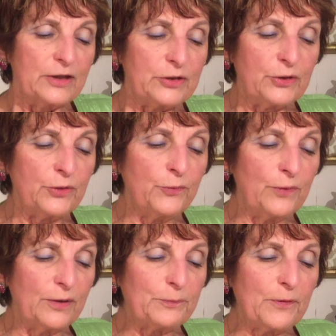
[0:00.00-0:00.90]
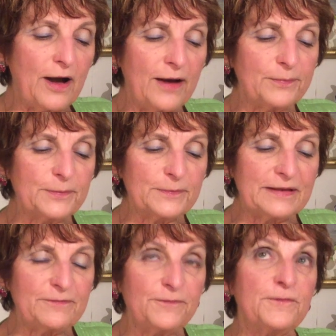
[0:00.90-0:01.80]
You will
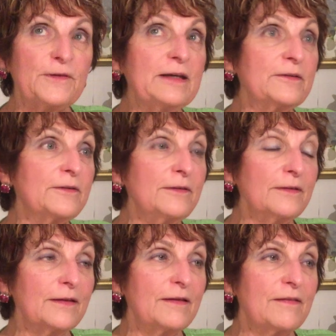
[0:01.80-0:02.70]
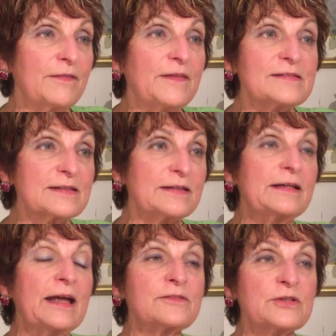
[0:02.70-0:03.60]
probably feel this
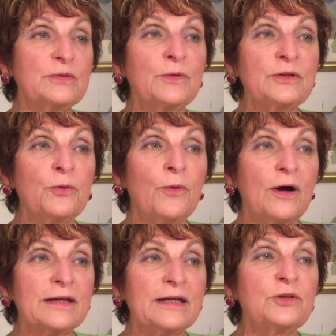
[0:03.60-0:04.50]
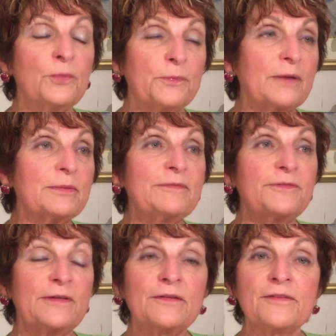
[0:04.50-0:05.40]
connection when you walk in. You'll probably
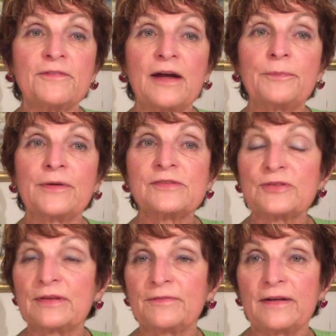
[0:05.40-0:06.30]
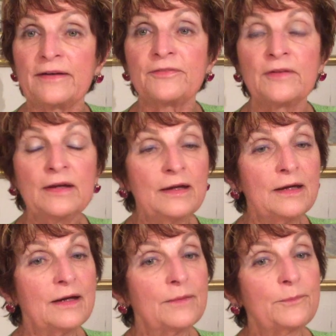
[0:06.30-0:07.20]
feel the vibration of love
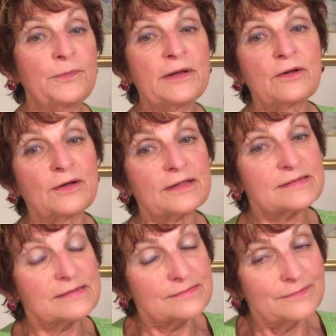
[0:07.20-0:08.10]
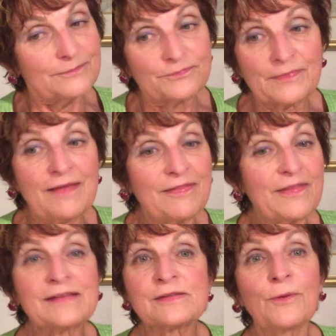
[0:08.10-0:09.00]
because
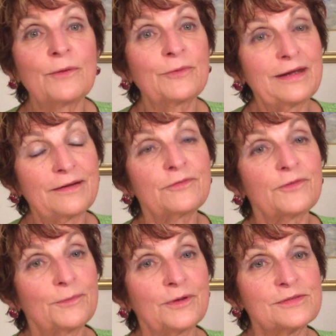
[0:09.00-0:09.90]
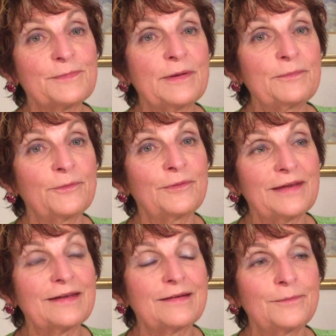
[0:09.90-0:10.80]
that's what we hear from most people when
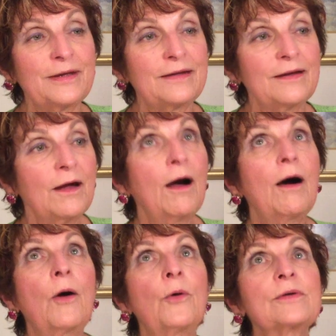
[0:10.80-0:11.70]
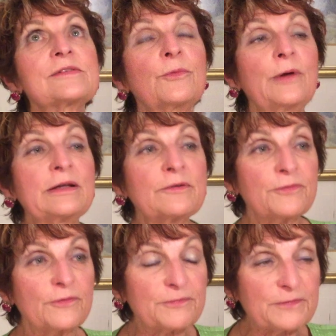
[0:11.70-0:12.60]
they come in. Oh,
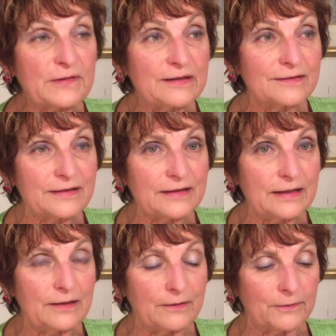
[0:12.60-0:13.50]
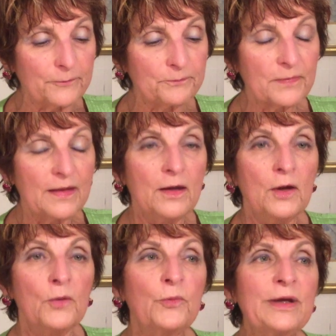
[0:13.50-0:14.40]
wonderful feeling here.
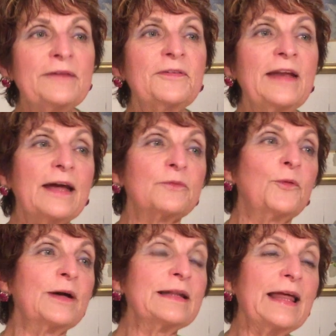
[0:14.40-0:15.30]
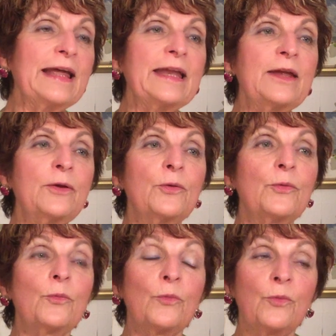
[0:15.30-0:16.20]
We even had one lady
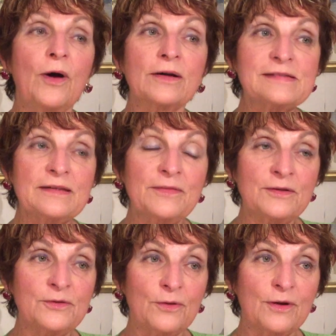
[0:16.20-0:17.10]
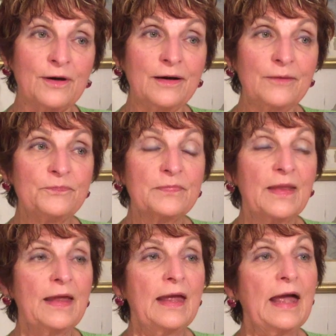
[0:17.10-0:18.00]
who walked in the door
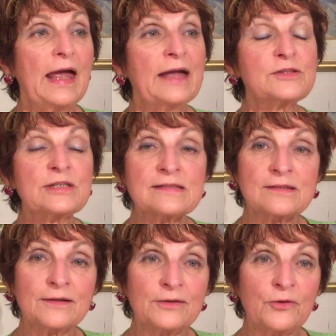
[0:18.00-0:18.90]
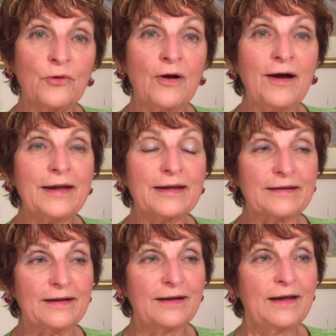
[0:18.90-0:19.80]
and she started
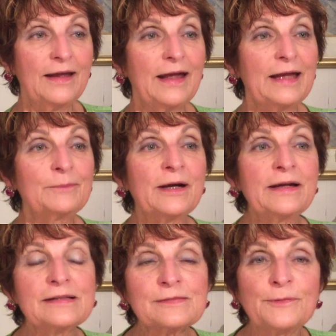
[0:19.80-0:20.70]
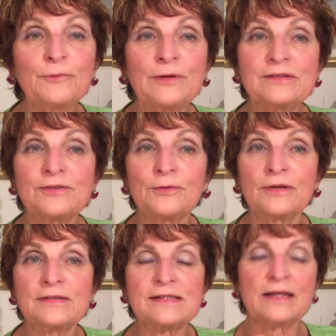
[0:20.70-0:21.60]
crying. And my husband went to
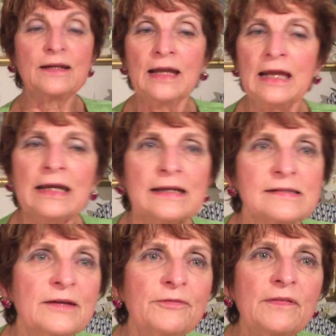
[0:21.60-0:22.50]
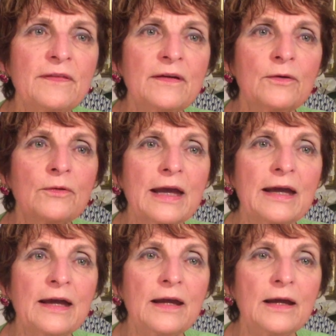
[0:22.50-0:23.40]
her and said, "Is everything
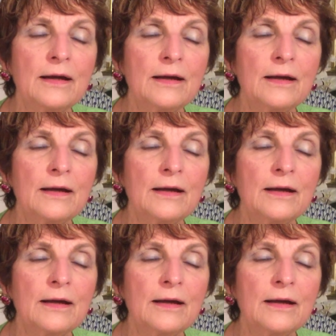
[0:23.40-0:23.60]
okay?"